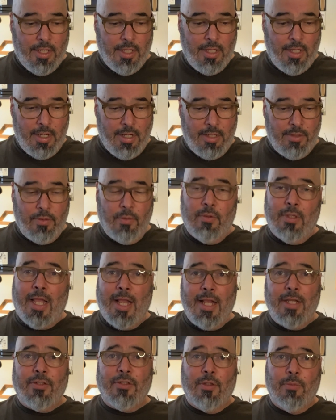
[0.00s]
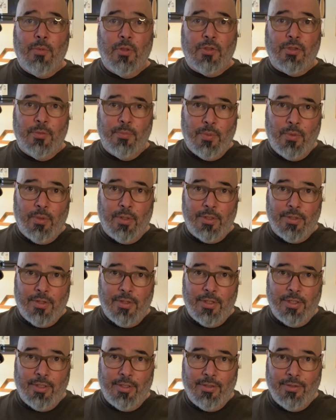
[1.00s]
And the last and most important
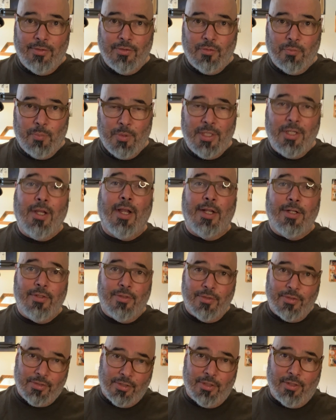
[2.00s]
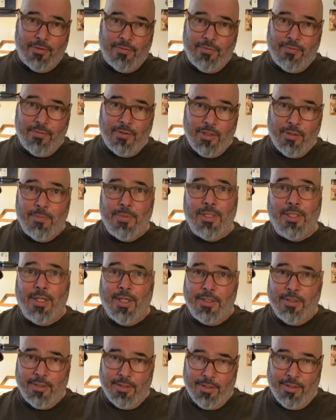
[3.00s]
thing is be kind to yourself and be
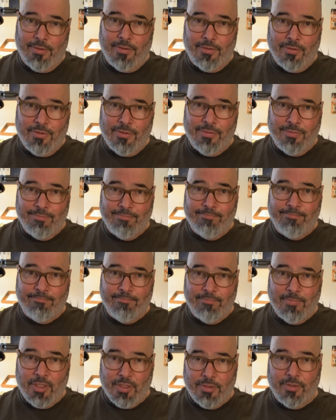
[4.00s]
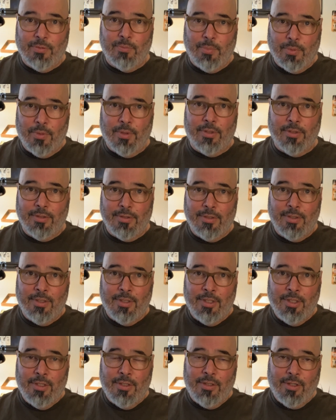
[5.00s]
kind to others. It's important.
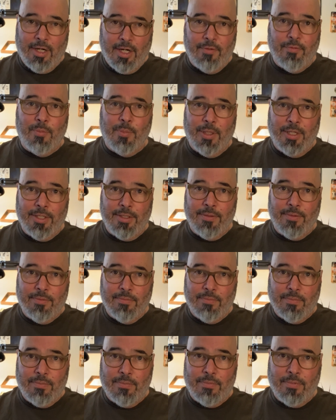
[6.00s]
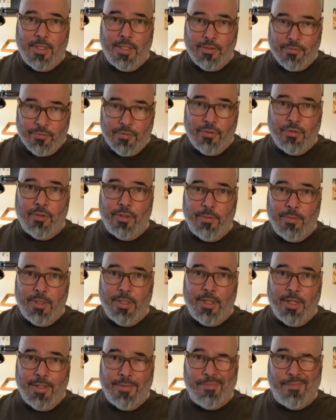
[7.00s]
All right, everybody. Thanks for joining me
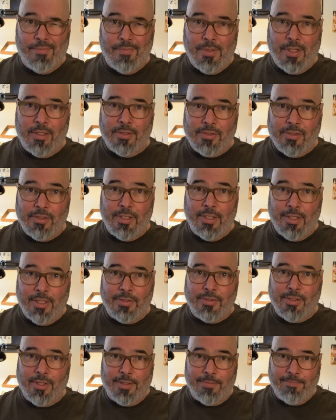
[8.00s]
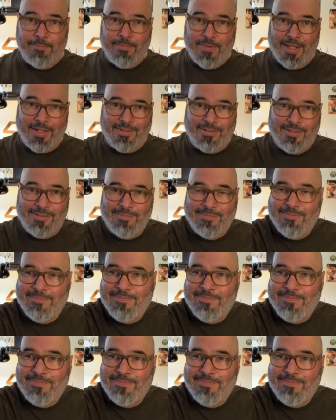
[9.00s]
today. I'll see you next time. Thanks.